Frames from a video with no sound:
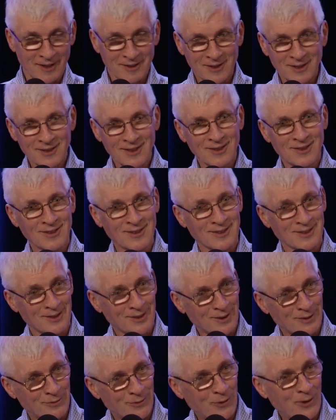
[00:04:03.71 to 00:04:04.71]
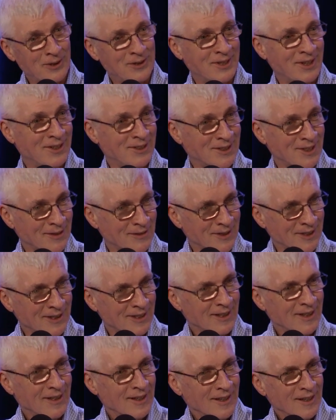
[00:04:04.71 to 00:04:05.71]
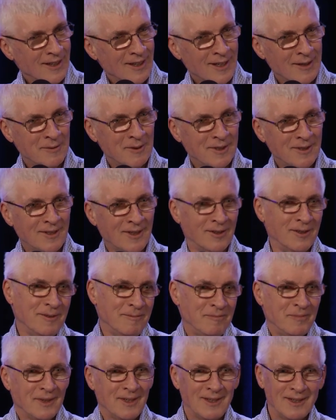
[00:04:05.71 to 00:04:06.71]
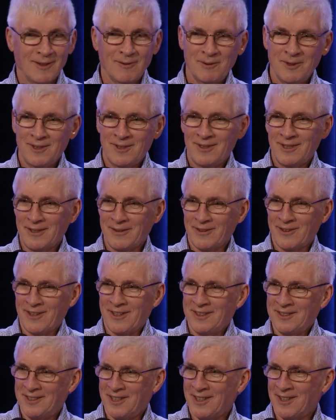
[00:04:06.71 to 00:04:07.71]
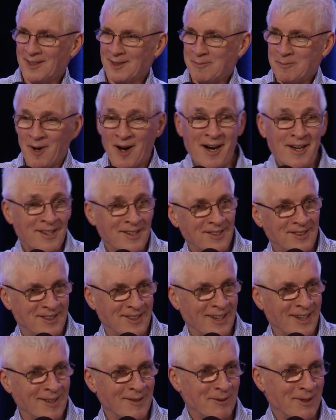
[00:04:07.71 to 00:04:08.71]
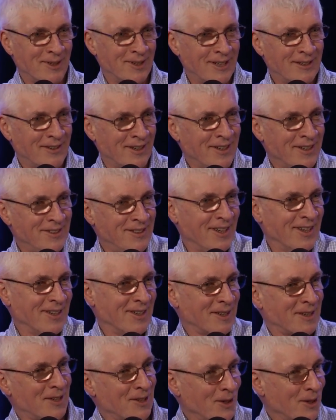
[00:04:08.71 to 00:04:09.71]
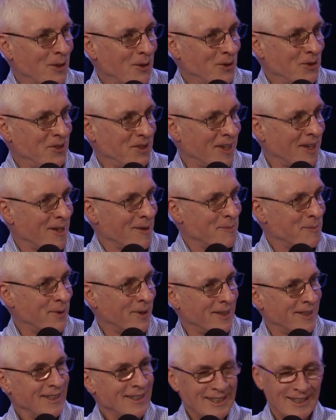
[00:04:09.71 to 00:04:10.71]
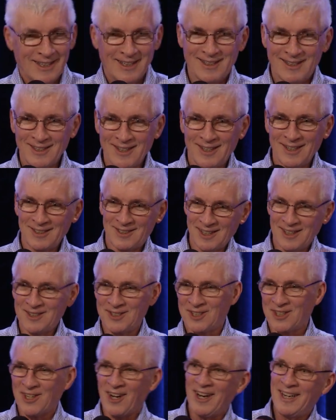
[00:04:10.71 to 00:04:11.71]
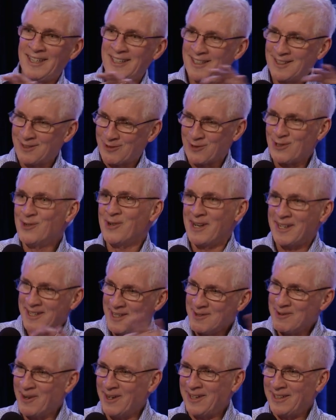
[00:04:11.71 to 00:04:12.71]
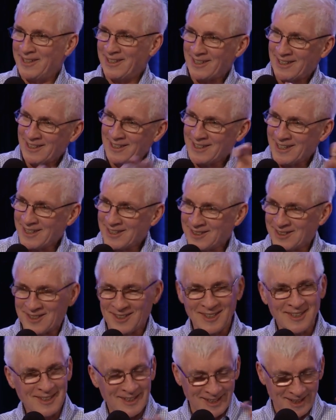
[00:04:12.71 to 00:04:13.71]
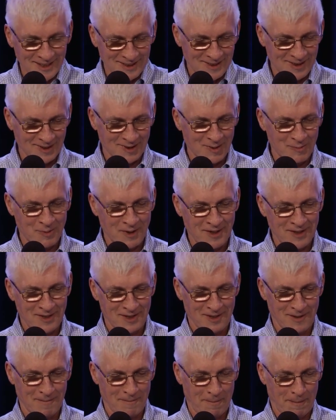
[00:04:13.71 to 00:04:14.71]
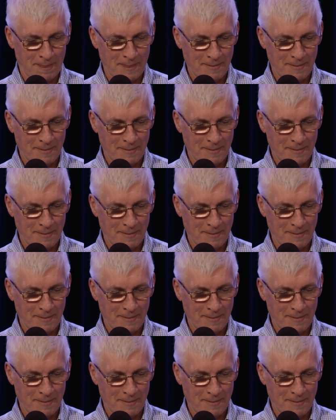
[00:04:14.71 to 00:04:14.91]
I think this is a little foretaste of it. I mean, you know, we don't have our angelic bodies yet. We don't have our angelic clothes yet, but it's, it's shining through anyway. You can kind of see it in anticipation.